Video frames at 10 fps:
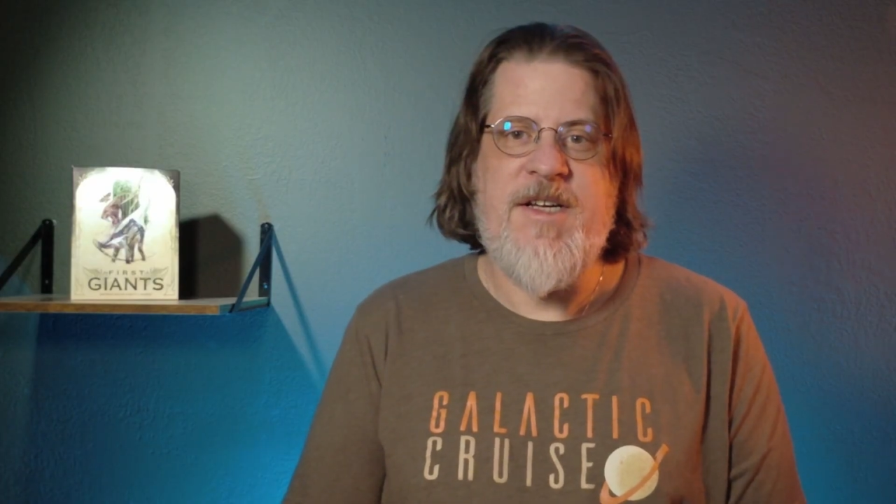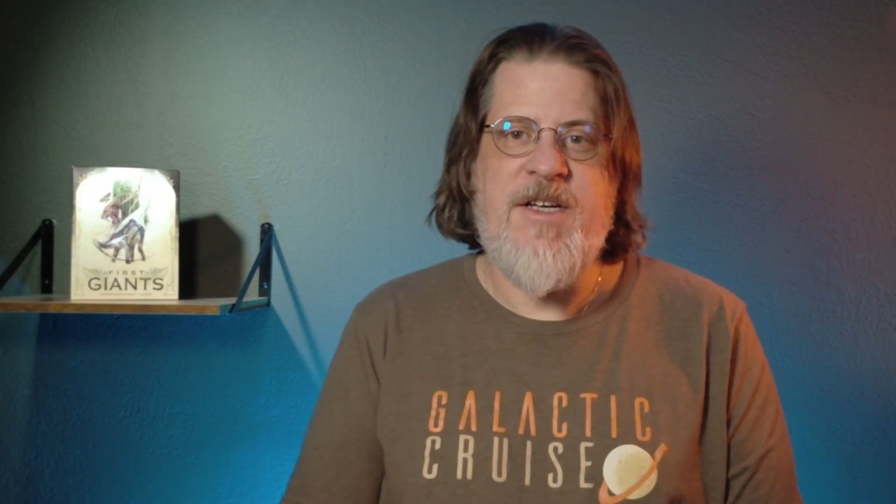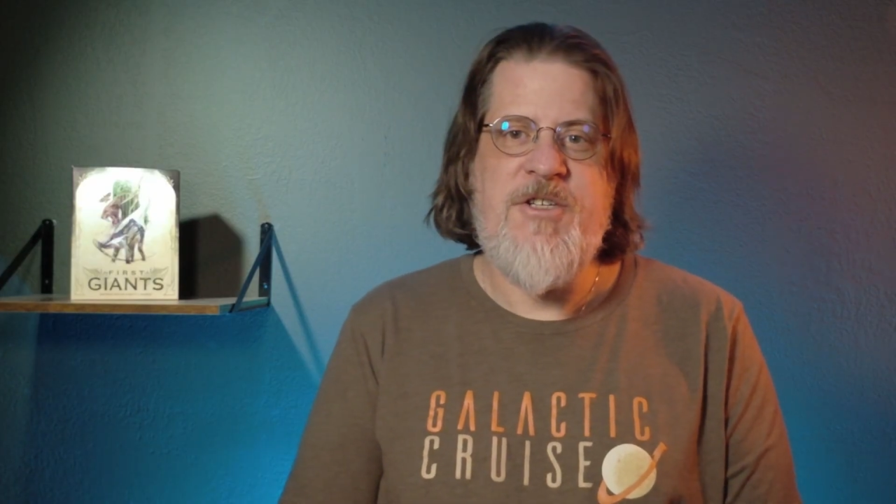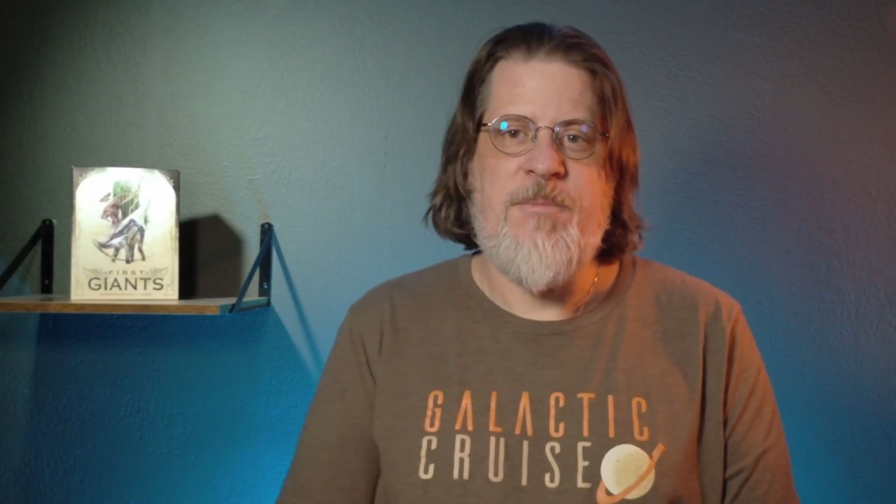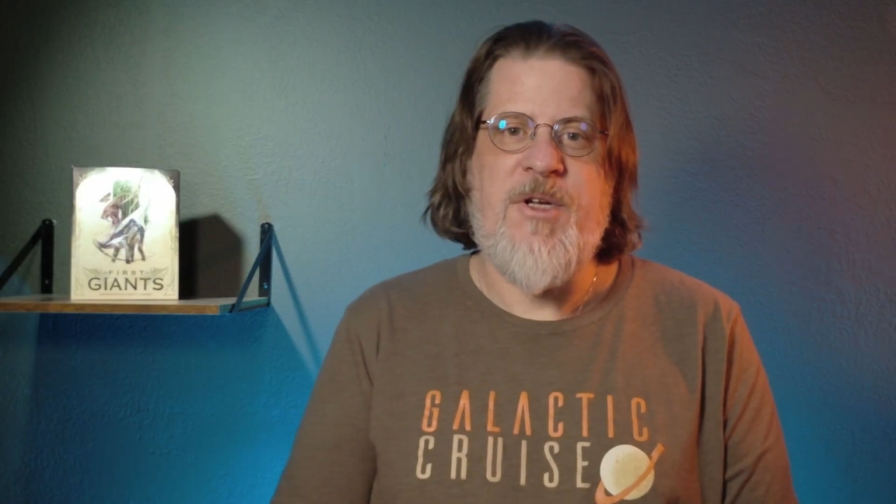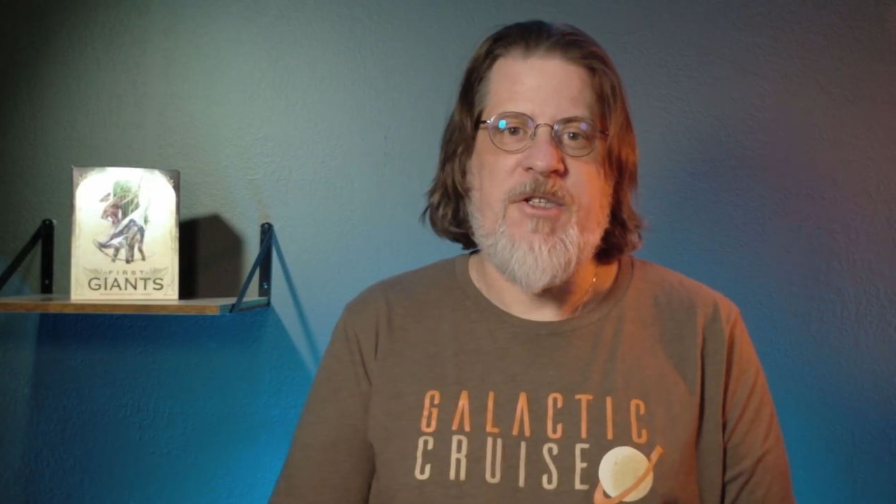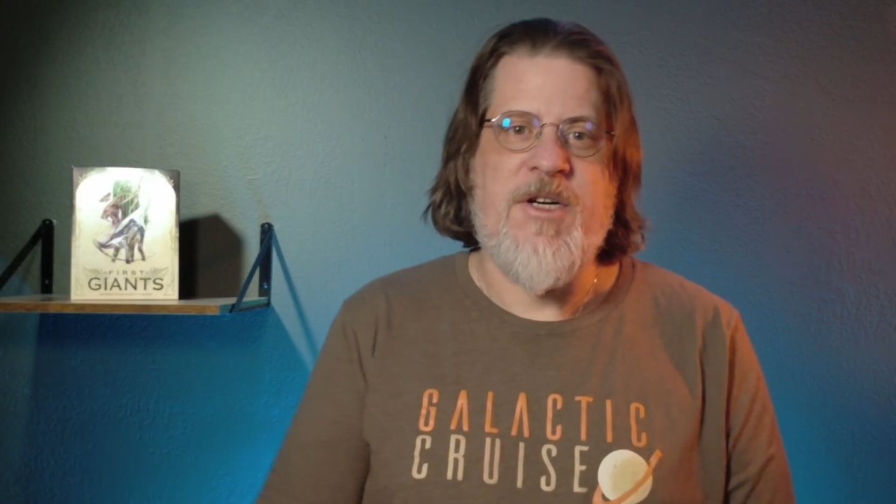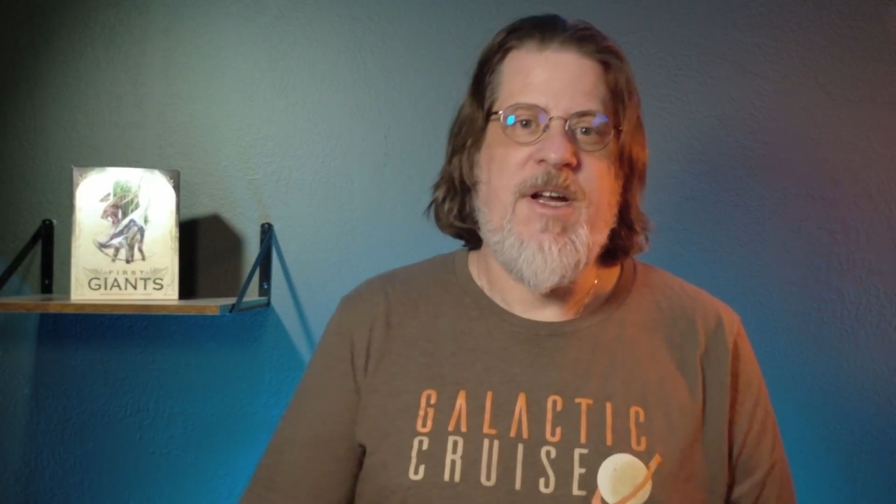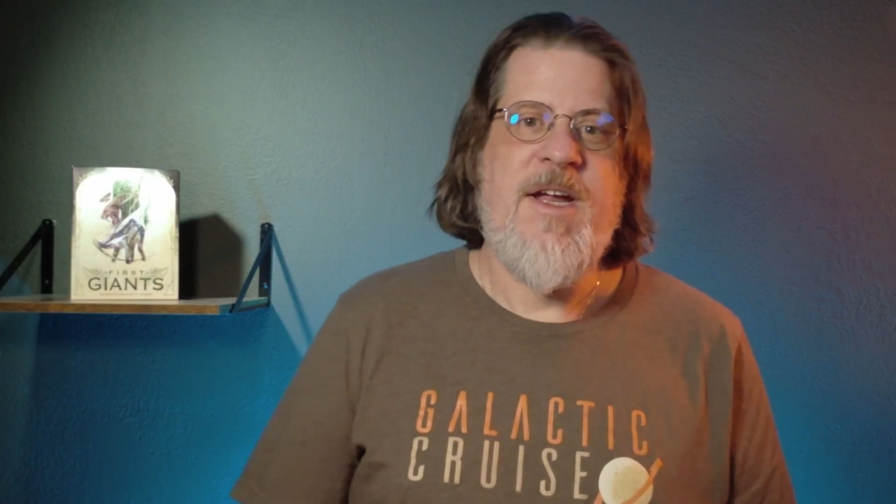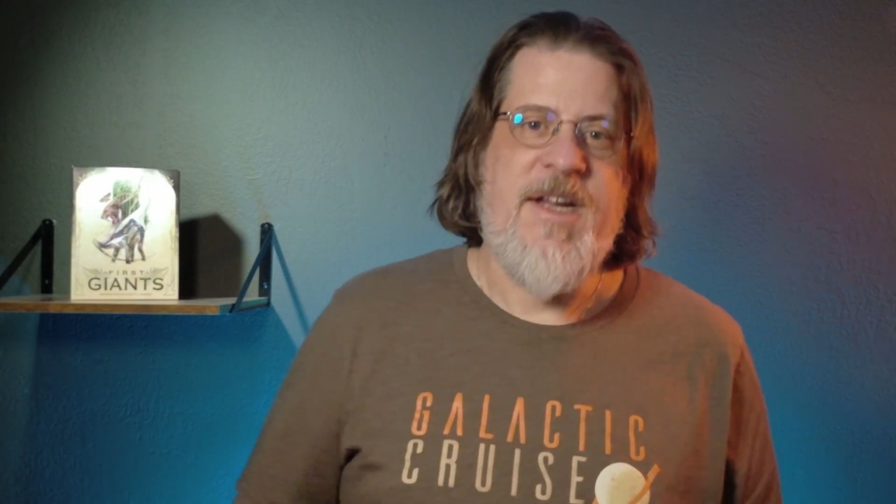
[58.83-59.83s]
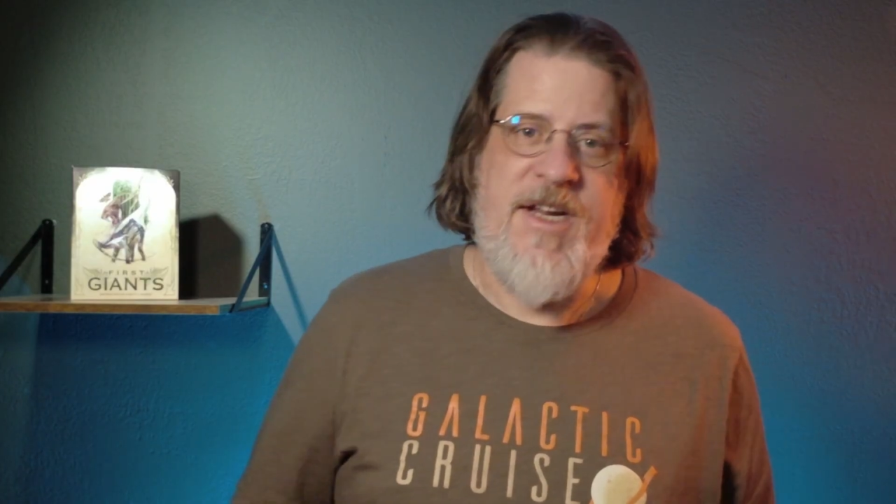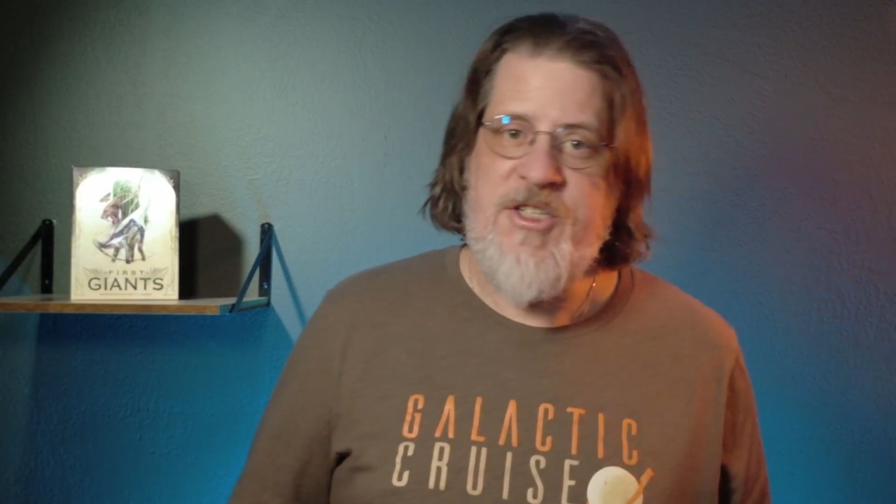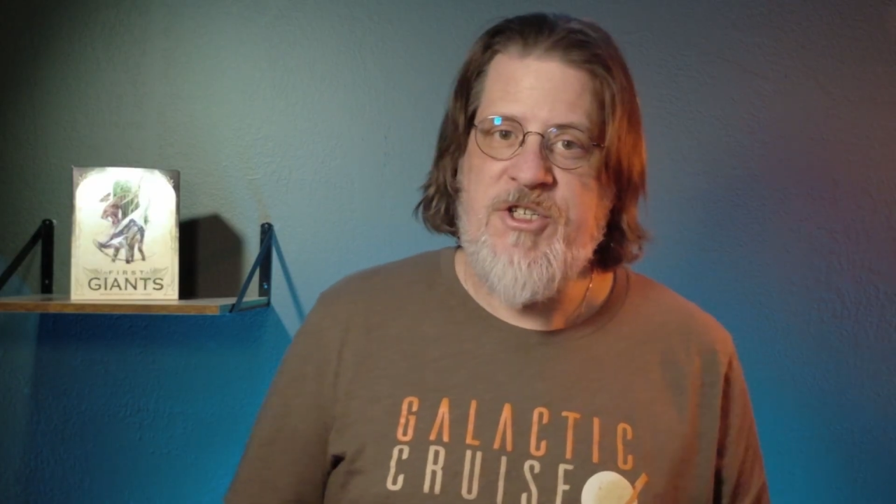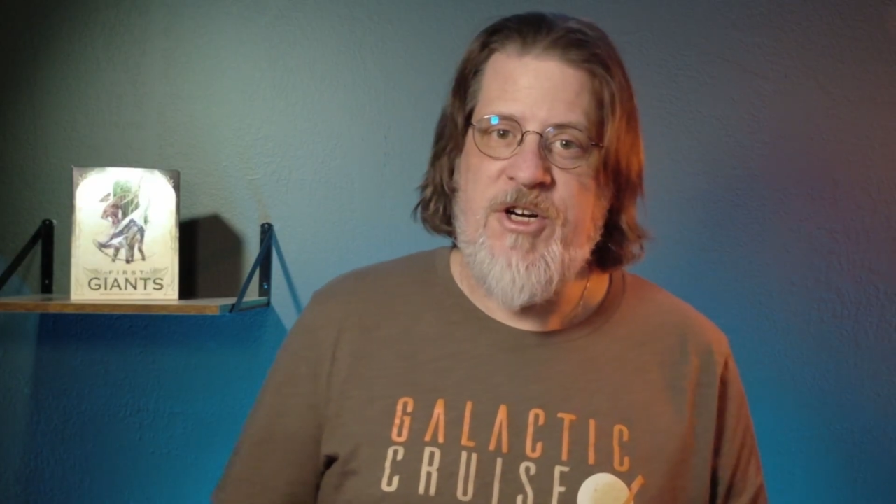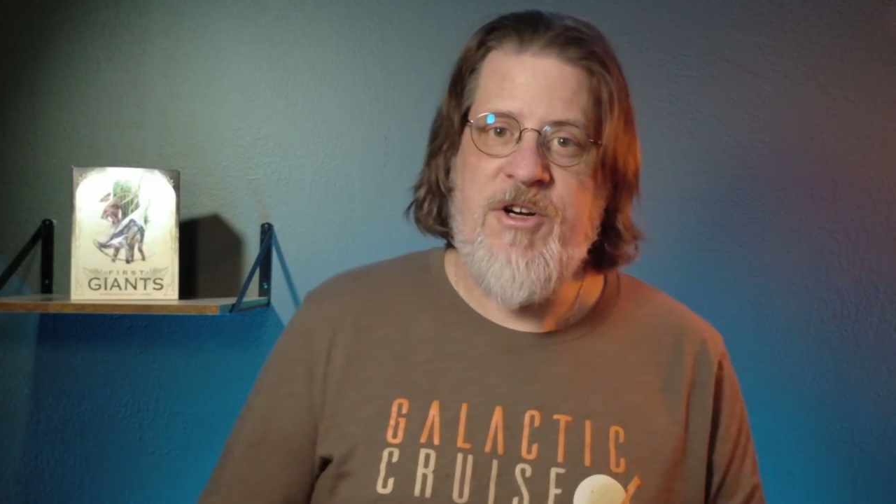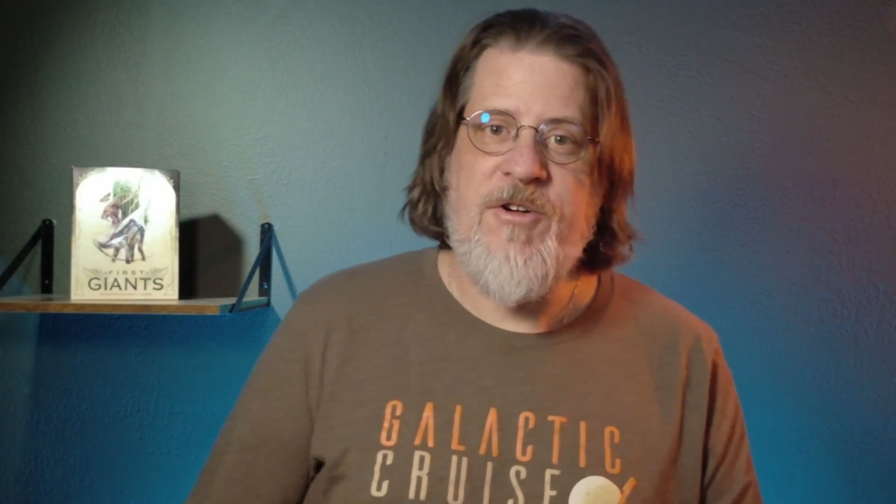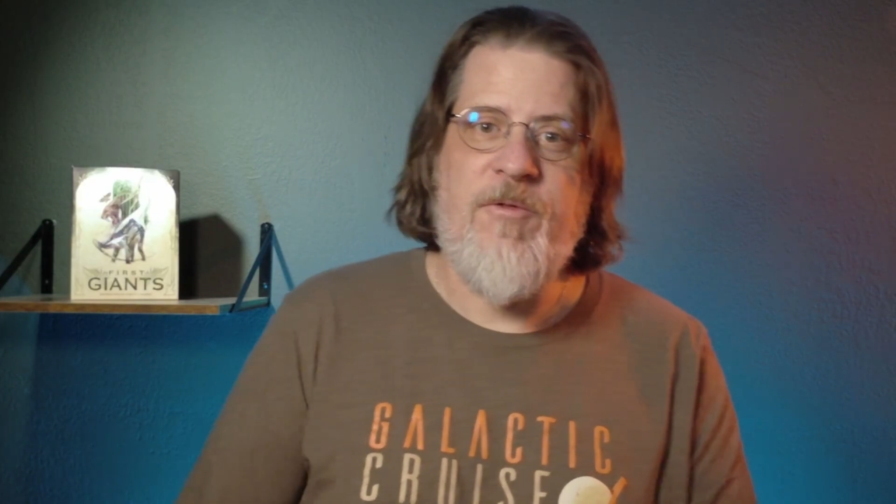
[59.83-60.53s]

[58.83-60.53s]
engine builder. Each turn,